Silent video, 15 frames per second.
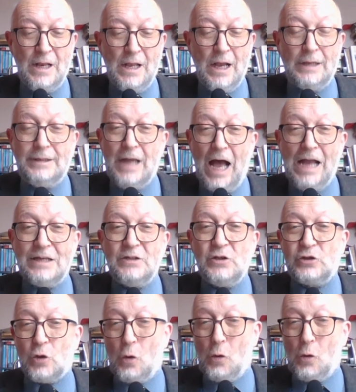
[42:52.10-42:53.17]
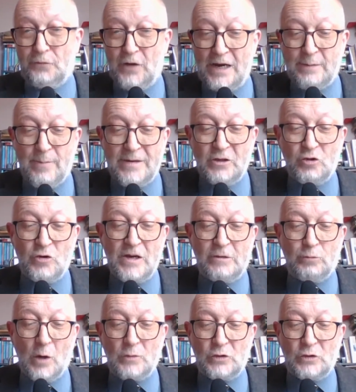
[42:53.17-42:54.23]
and lines or fragmentary
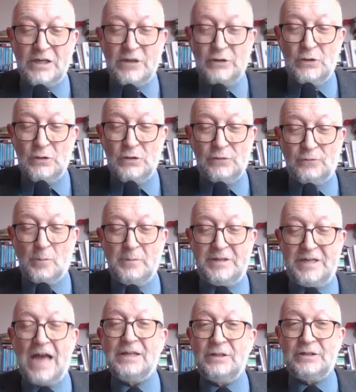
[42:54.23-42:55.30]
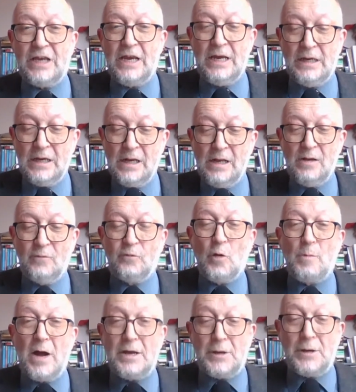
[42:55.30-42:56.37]
quotations from Dante,
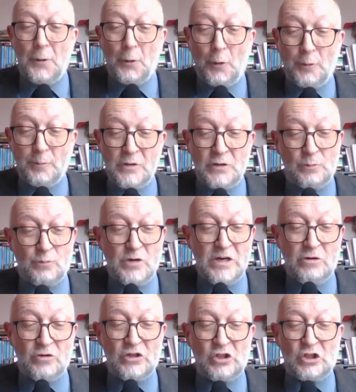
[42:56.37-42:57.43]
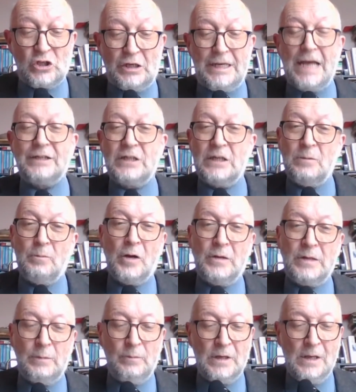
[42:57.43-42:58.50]
from an anonymous pre-Christian Latin
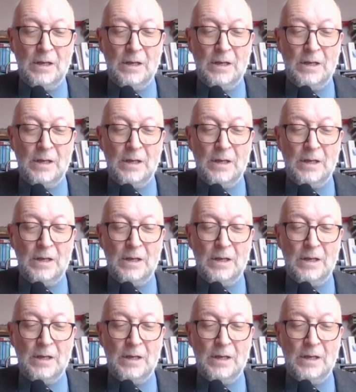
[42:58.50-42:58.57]
poem,